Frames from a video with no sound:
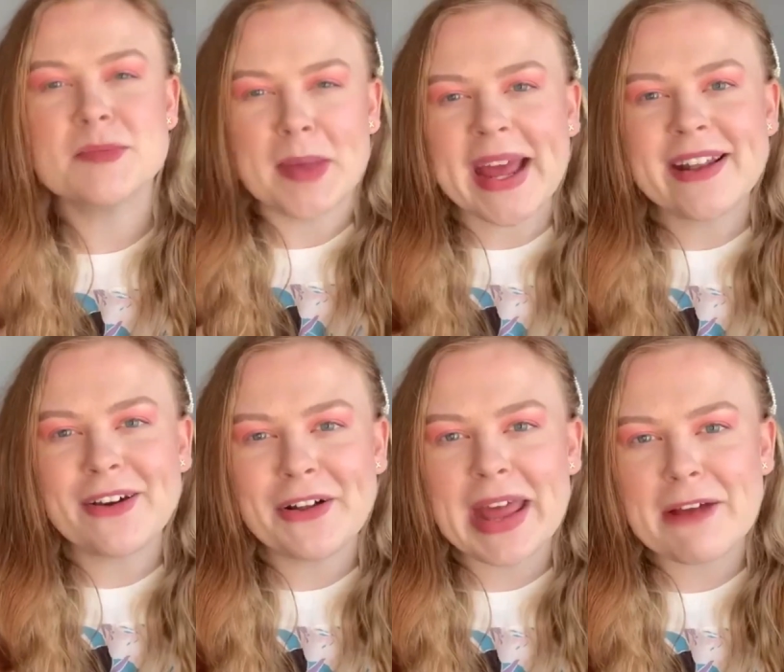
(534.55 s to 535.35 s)
spin
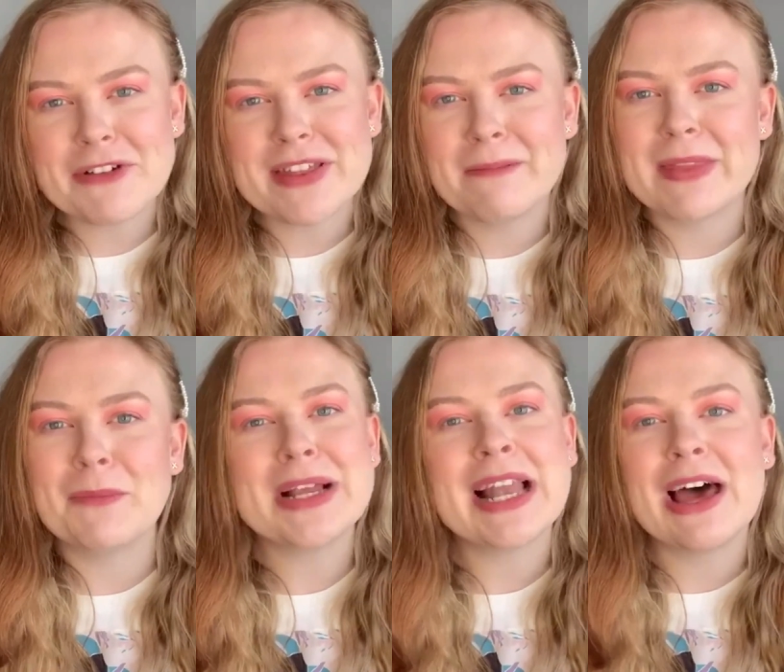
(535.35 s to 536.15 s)
on everything that
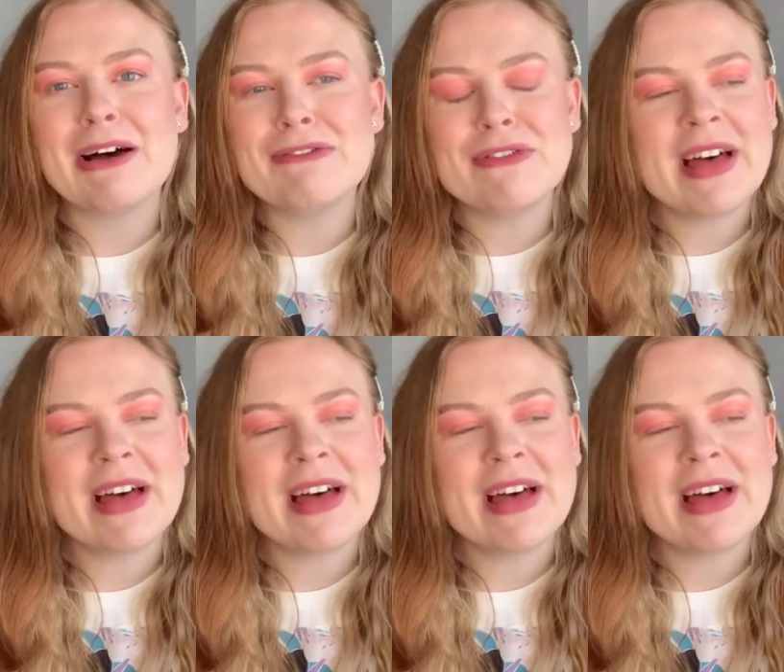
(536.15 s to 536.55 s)
we love.